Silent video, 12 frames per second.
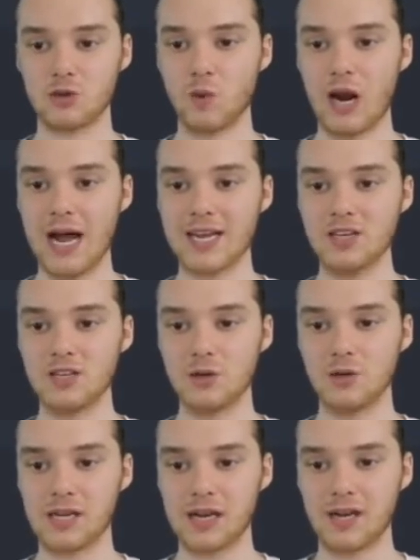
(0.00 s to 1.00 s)
So what I can
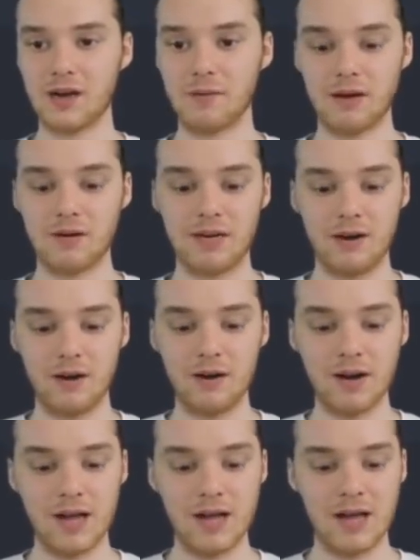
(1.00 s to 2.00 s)
do is I can come down
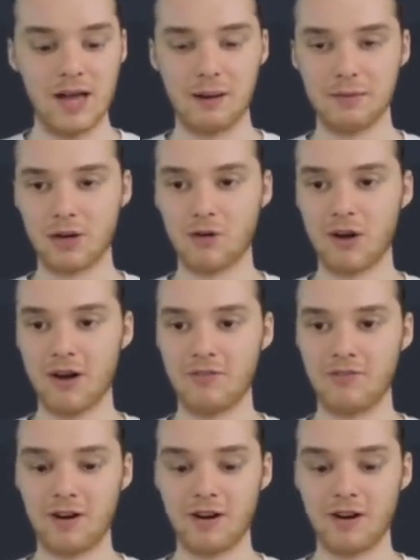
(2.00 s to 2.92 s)
here and I'm going to create a